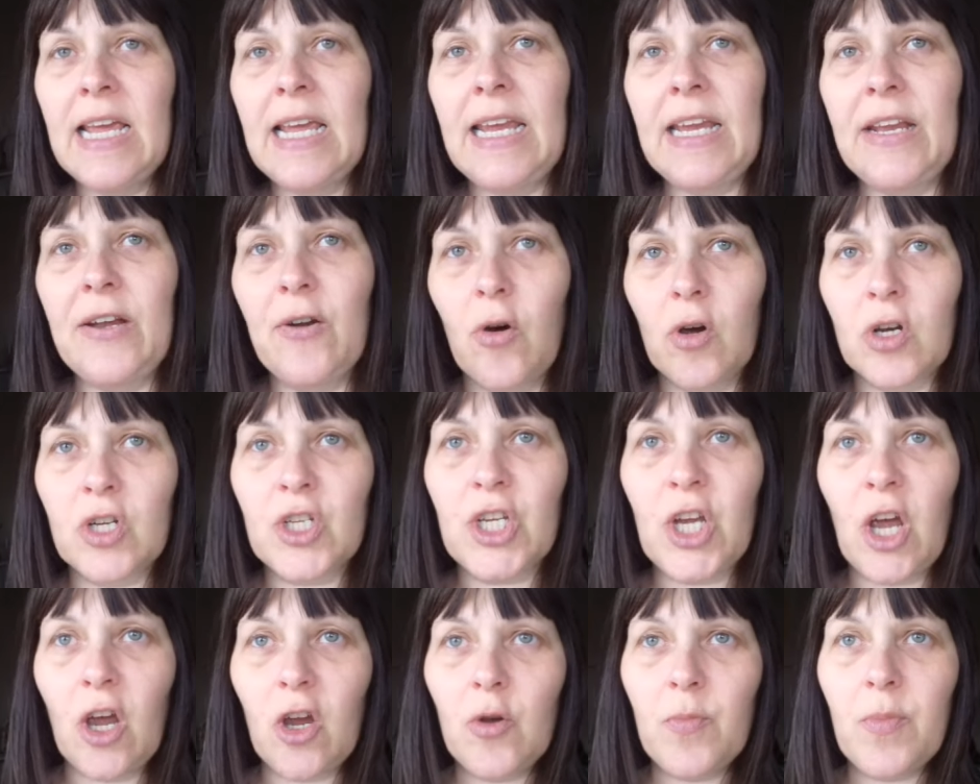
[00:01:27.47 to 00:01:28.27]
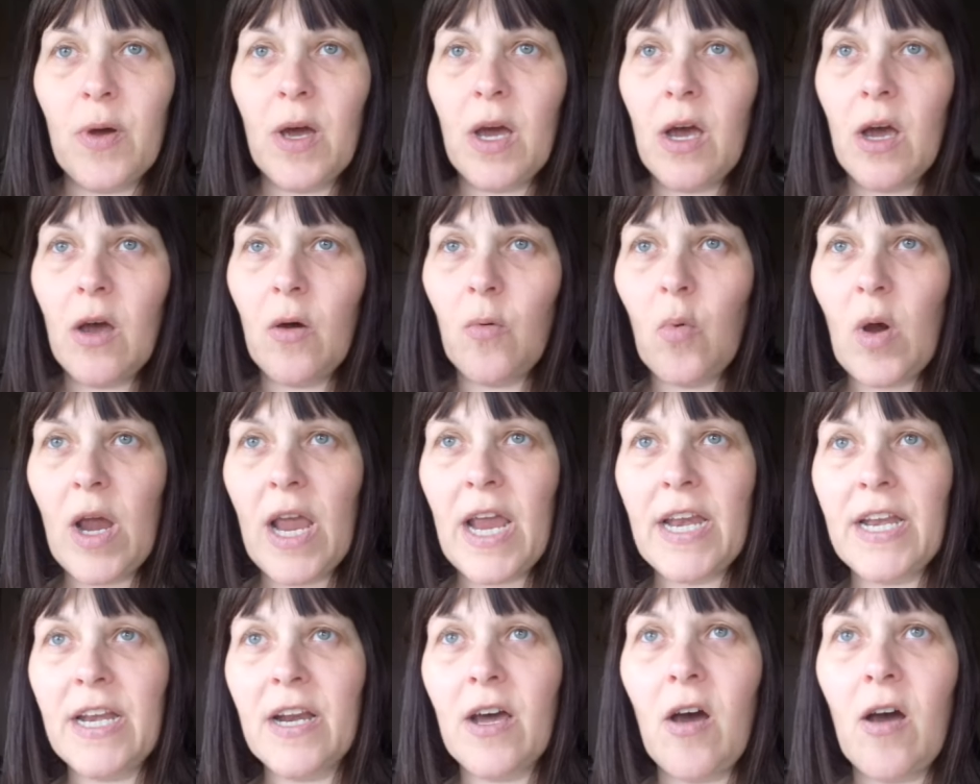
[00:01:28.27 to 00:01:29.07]
in October
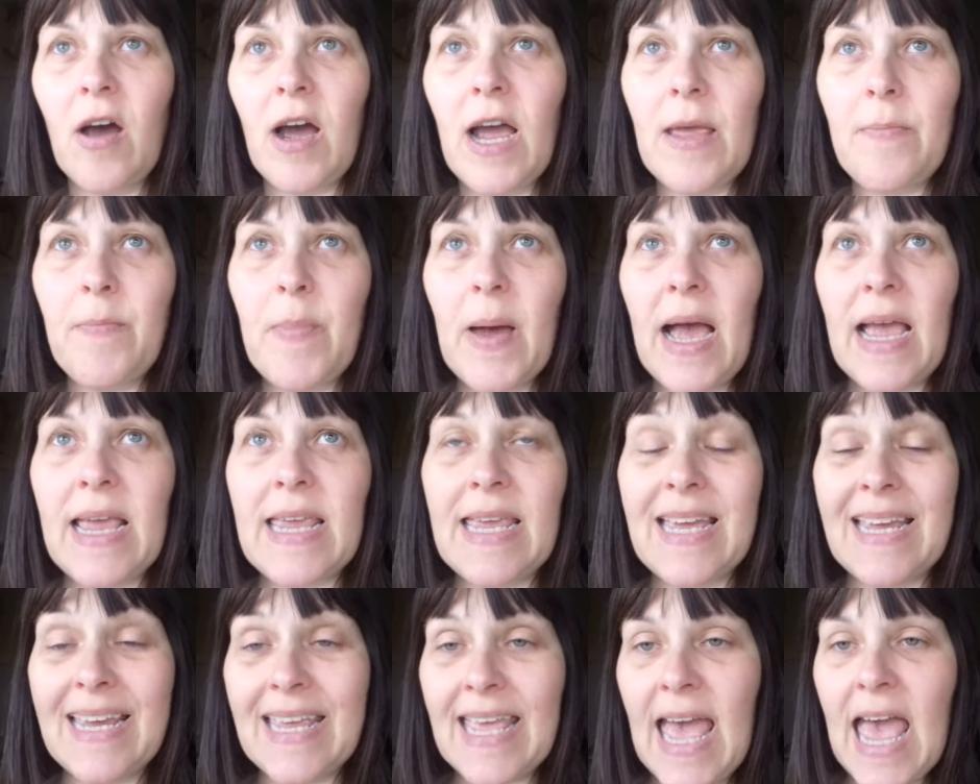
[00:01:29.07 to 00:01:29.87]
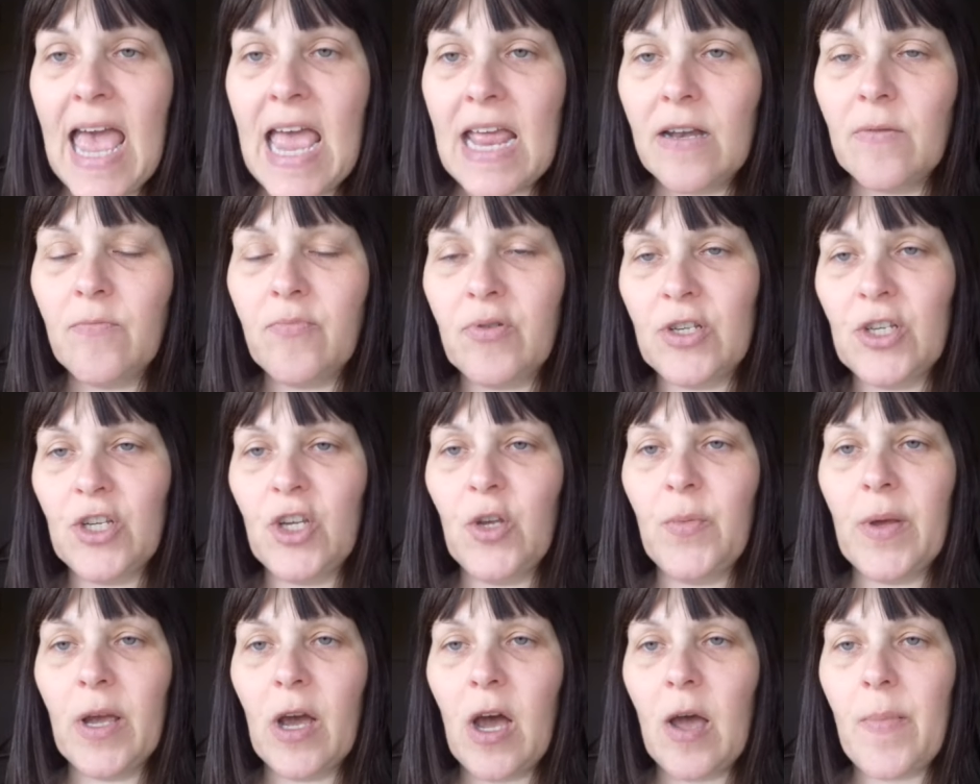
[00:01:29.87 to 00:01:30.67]
when I pay again
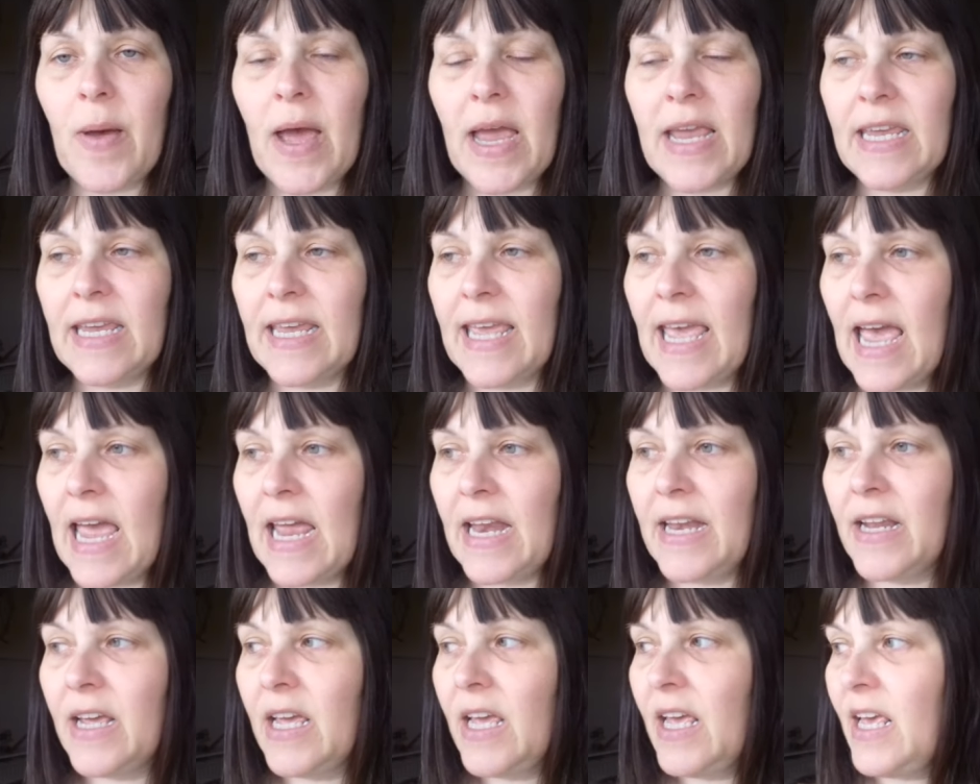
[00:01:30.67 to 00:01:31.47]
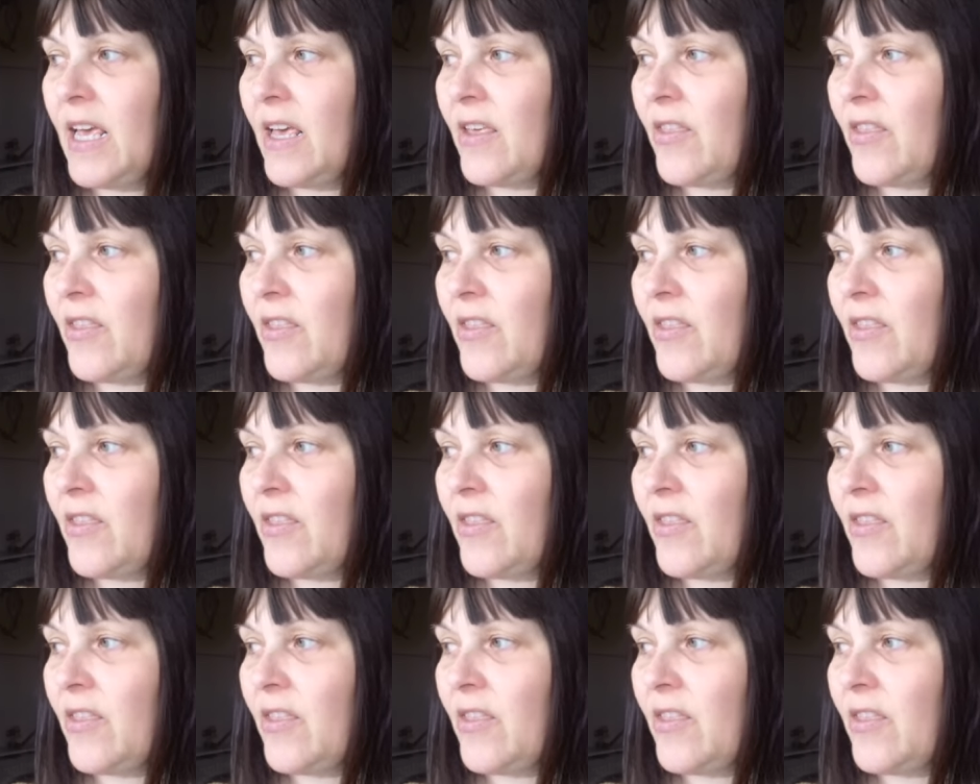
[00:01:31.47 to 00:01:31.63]
presuming I pay again